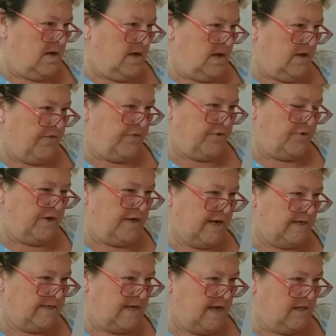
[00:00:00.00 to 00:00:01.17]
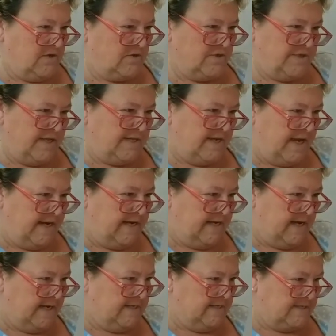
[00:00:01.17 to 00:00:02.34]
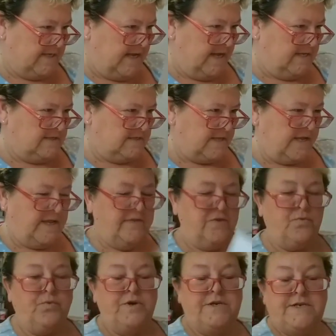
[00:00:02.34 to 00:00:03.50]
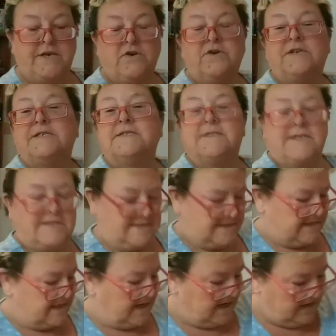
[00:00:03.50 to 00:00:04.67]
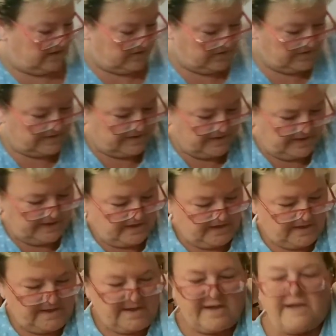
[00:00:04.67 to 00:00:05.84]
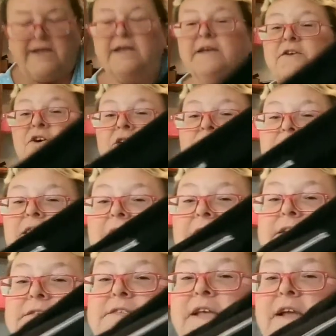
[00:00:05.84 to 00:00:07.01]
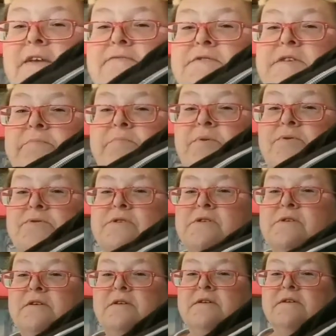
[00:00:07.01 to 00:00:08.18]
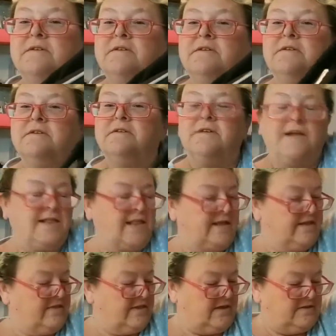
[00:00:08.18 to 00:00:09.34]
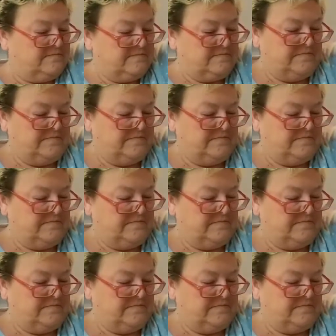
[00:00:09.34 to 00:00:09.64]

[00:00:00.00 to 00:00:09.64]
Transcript: uh, thirty-nine dollars and ninety-nine cents, and the retail is sixty dollars. And on the legs, they have zippers. I like that.